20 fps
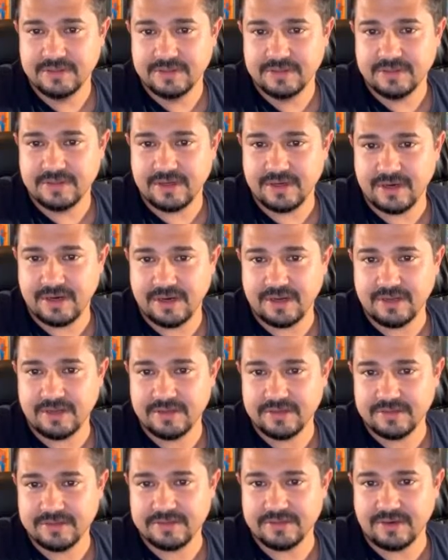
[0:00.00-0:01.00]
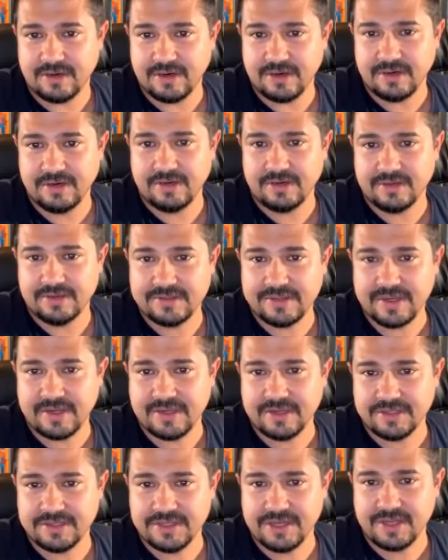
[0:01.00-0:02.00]
All right, so our
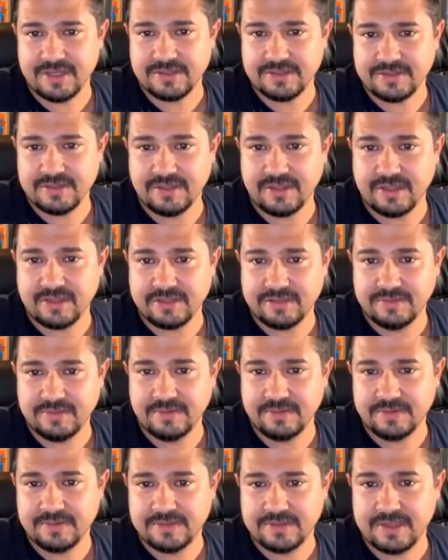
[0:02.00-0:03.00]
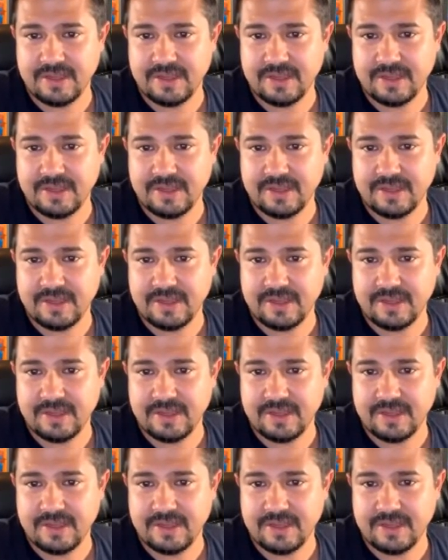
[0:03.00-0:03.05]
second chance collectibles